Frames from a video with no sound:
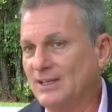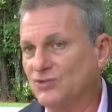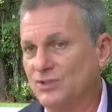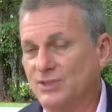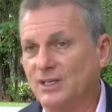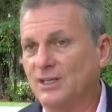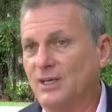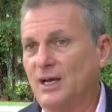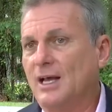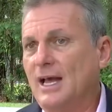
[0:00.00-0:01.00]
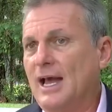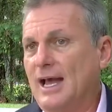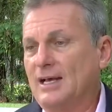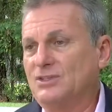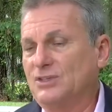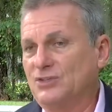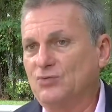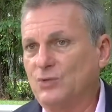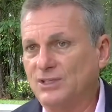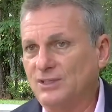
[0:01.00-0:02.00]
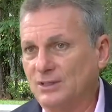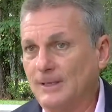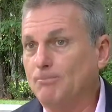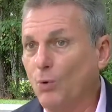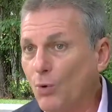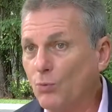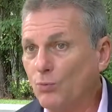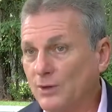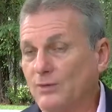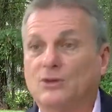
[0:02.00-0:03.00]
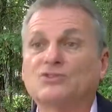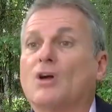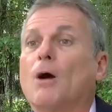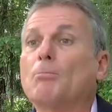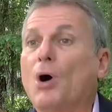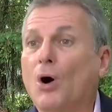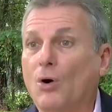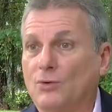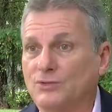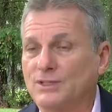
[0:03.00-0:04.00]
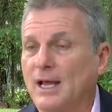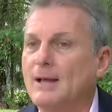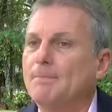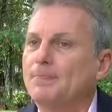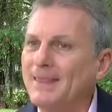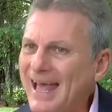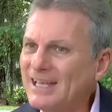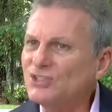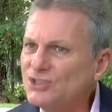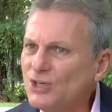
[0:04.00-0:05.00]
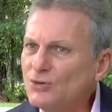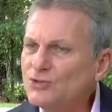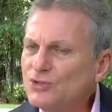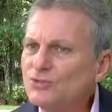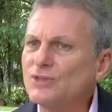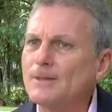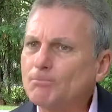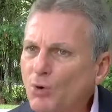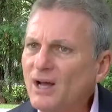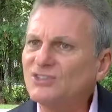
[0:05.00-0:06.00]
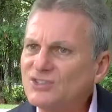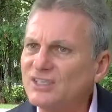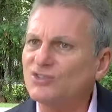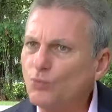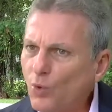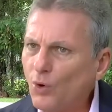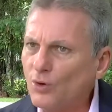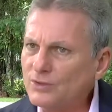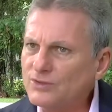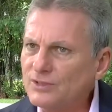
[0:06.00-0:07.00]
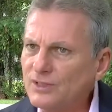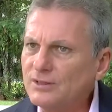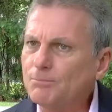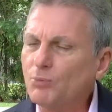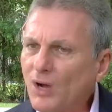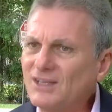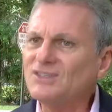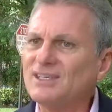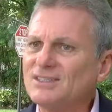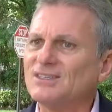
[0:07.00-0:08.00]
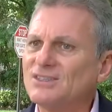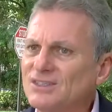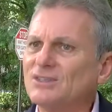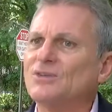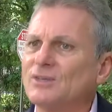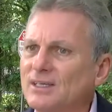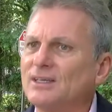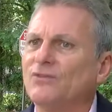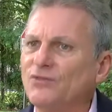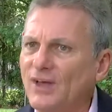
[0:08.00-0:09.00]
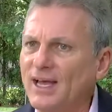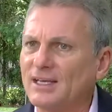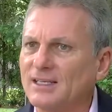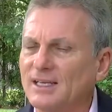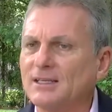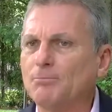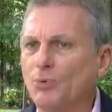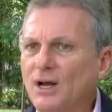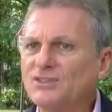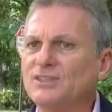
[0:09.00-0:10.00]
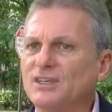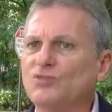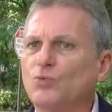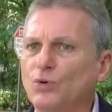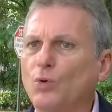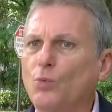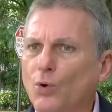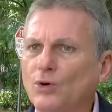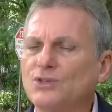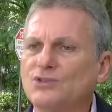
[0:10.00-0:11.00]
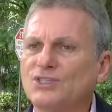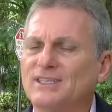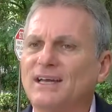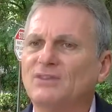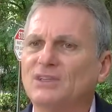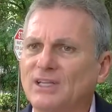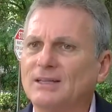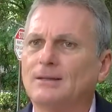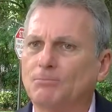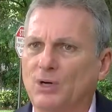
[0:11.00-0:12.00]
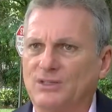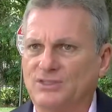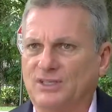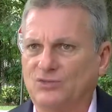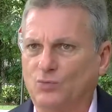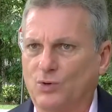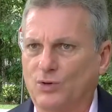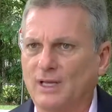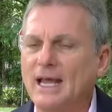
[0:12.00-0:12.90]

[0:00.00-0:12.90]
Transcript: AstraZeneca has just recently pulled one of theirs, are paused. That shows you that the process works. The process is still in effect, and the process will work. You just have to let the process work.